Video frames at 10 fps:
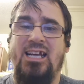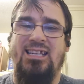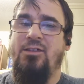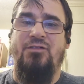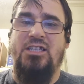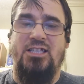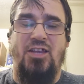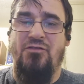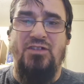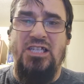Now, the
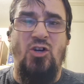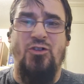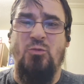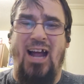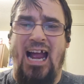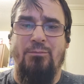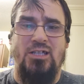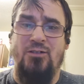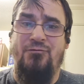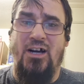southern Visigoths were
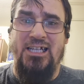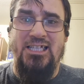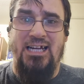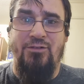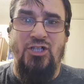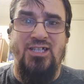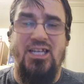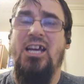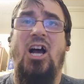absolute fucking savages.